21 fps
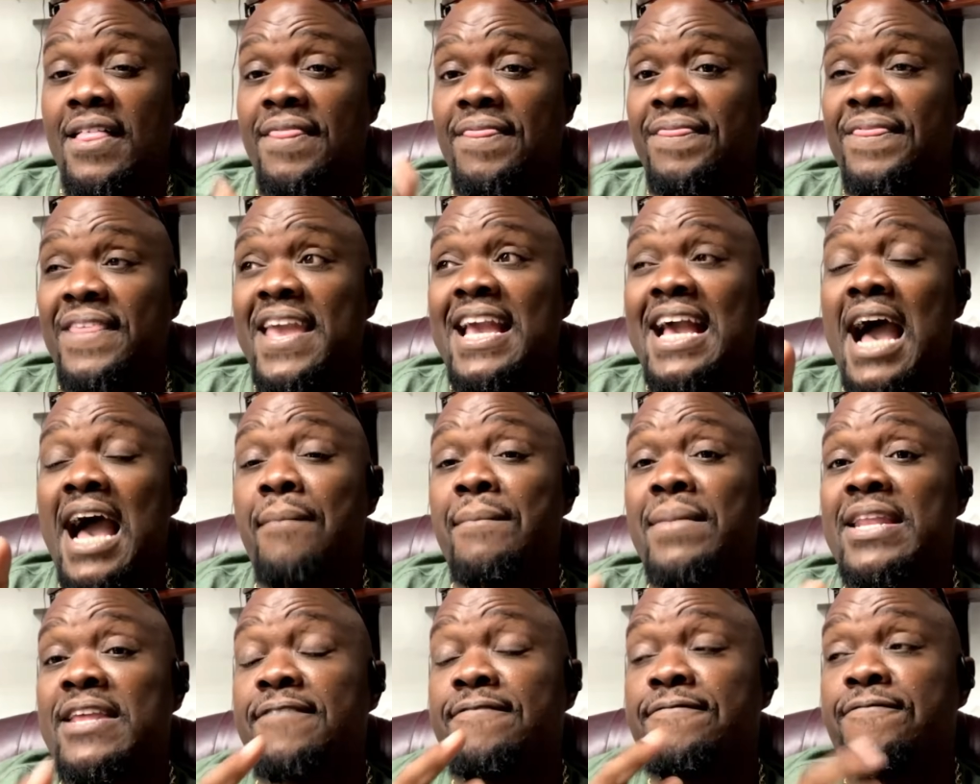Think how
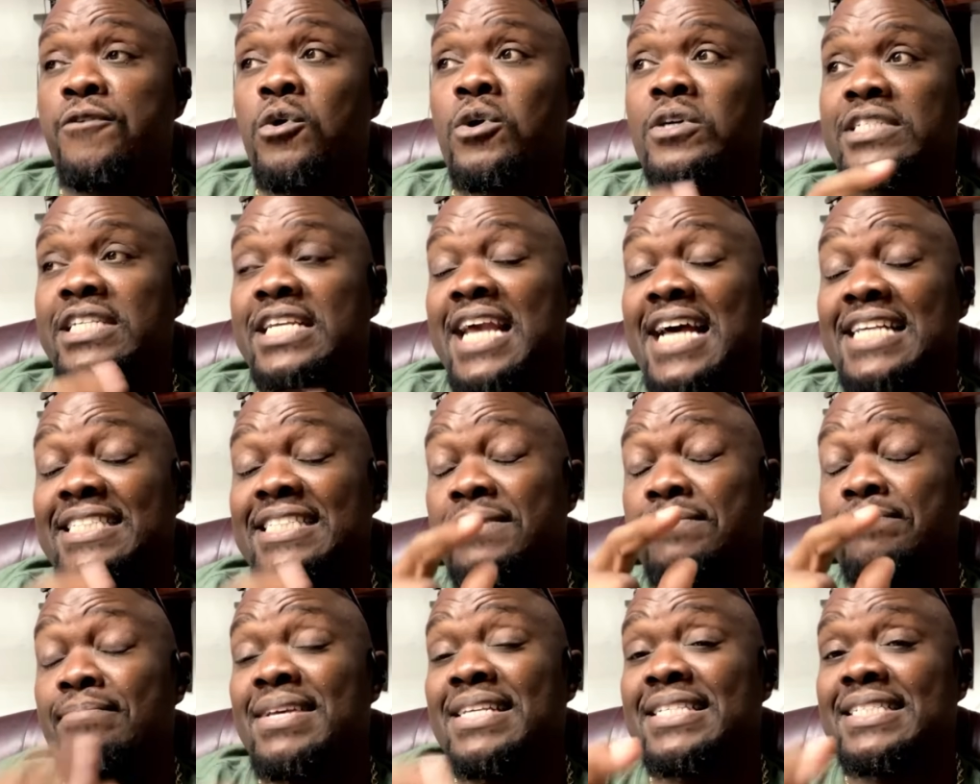many 4s he has to
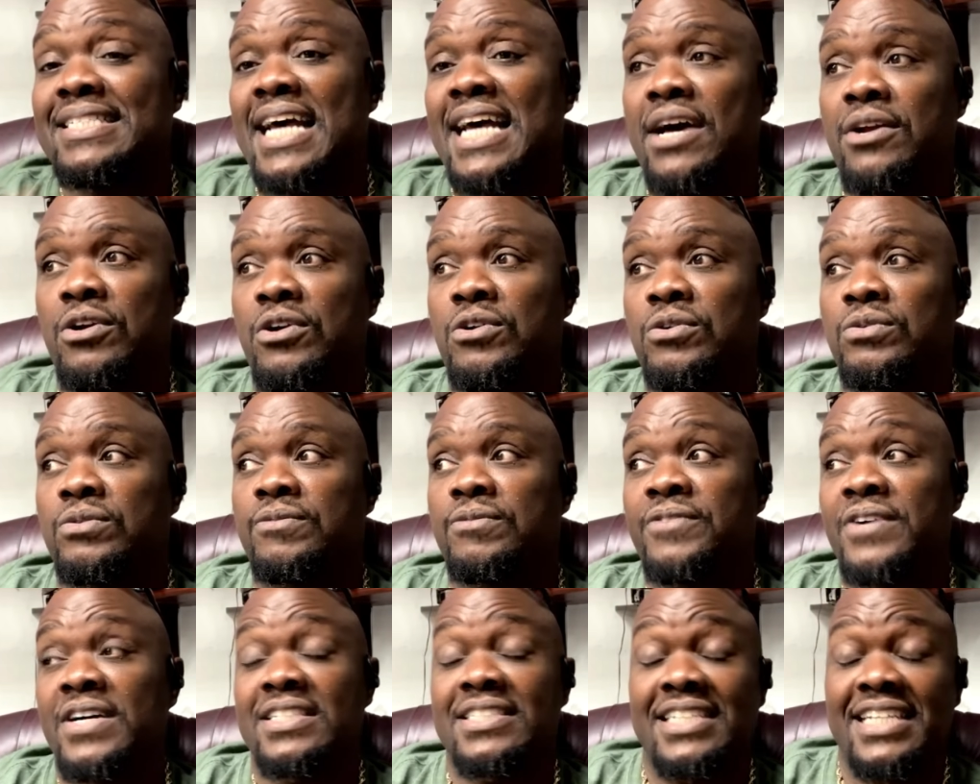miss out on
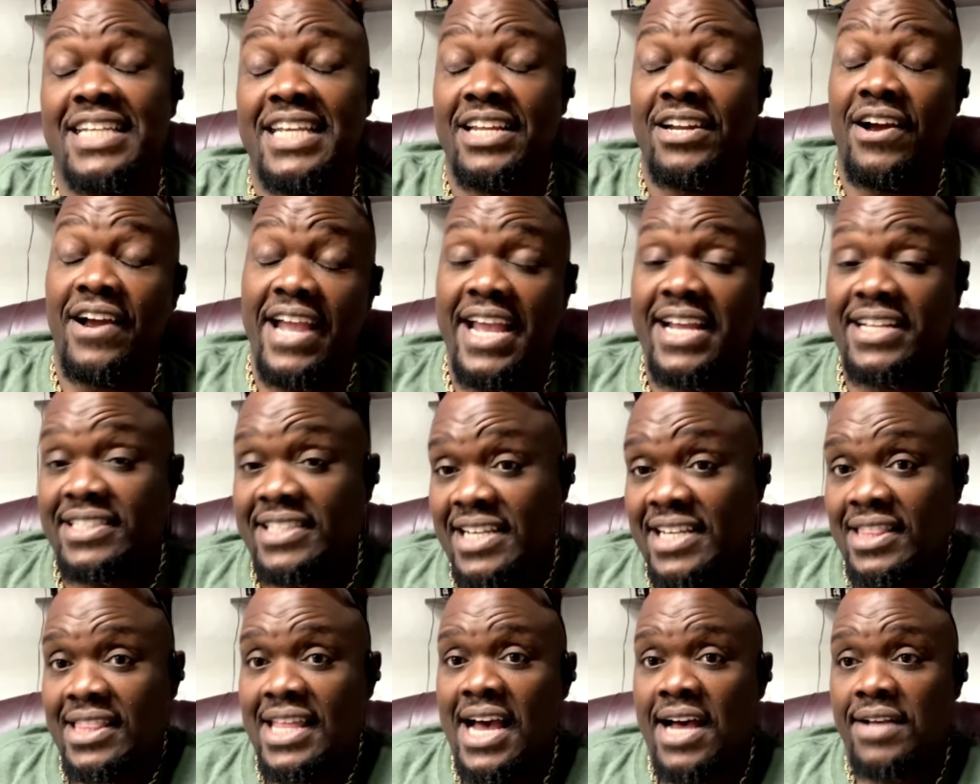for us to get our
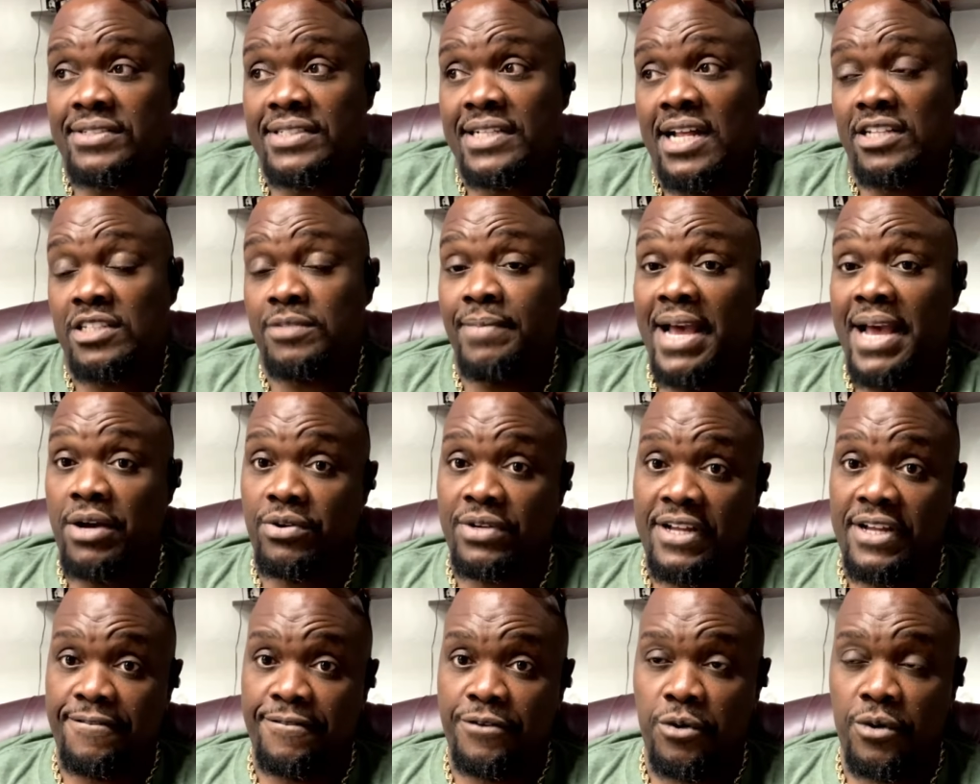$18,000 back on
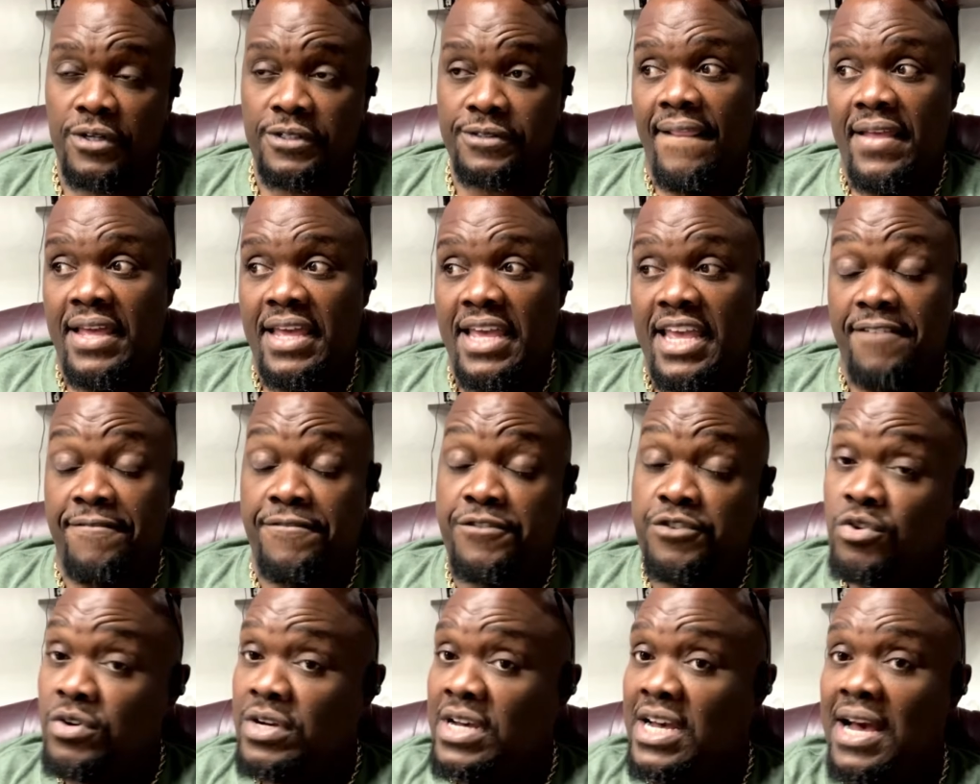that 4. If
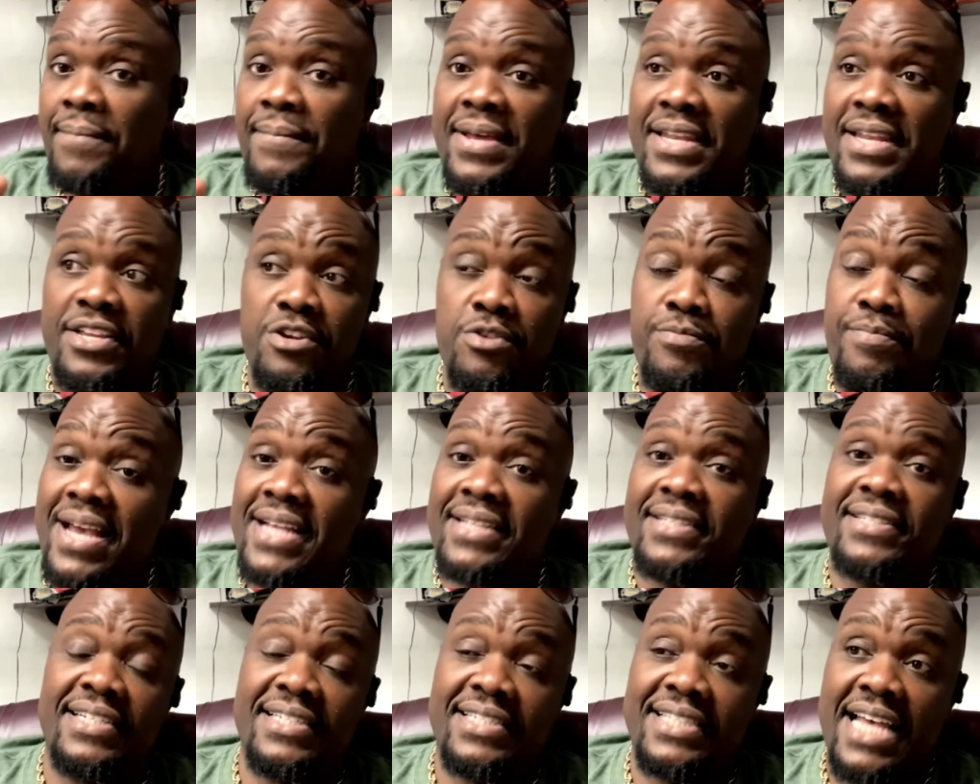you come in and you bet
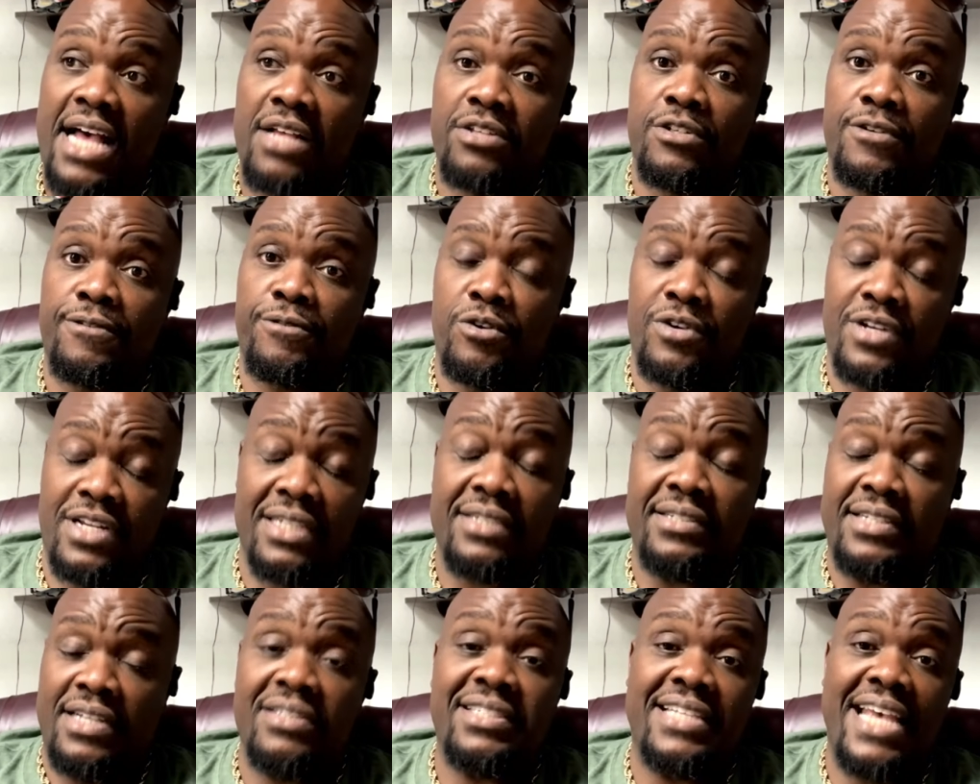6,000 on 4,
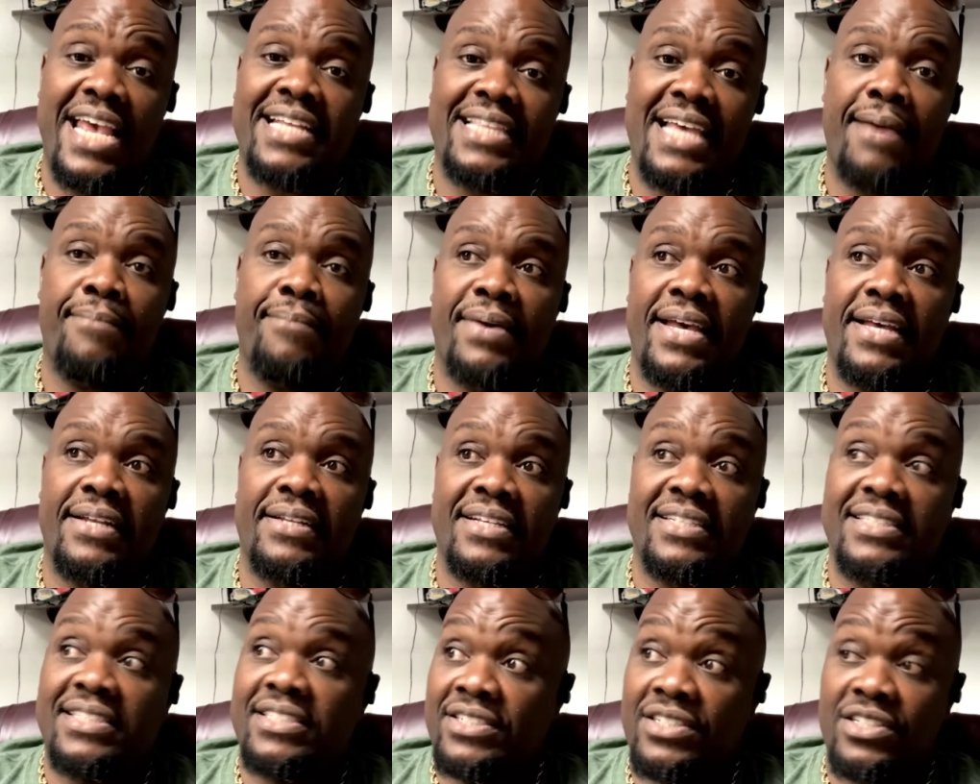they'll take that bet
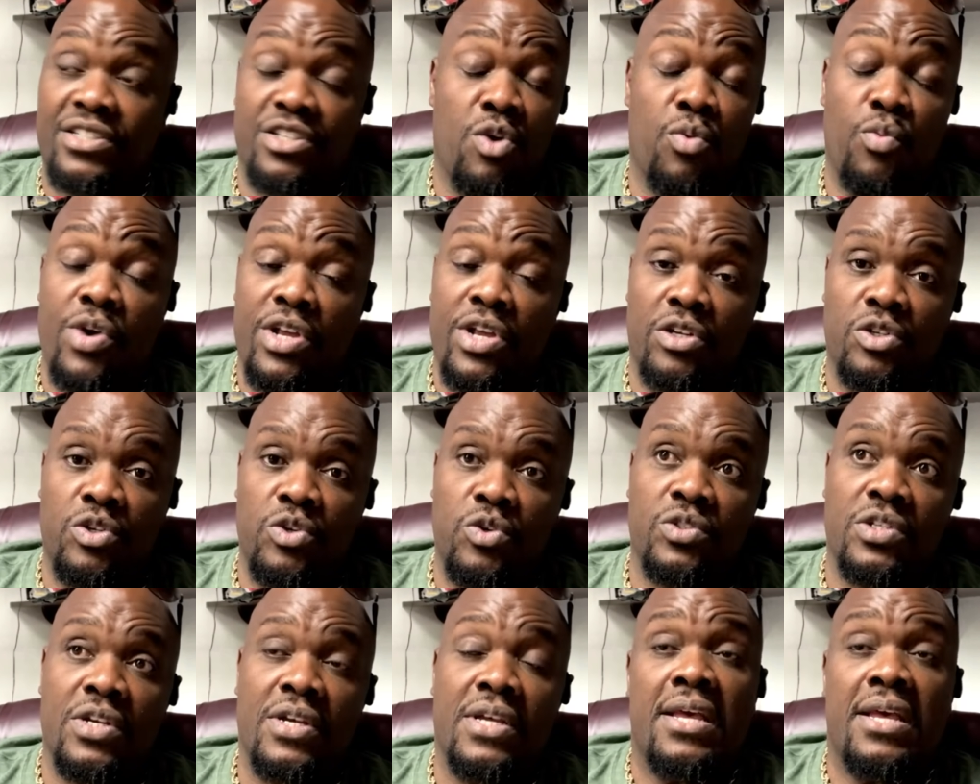because you're either going to win or lose.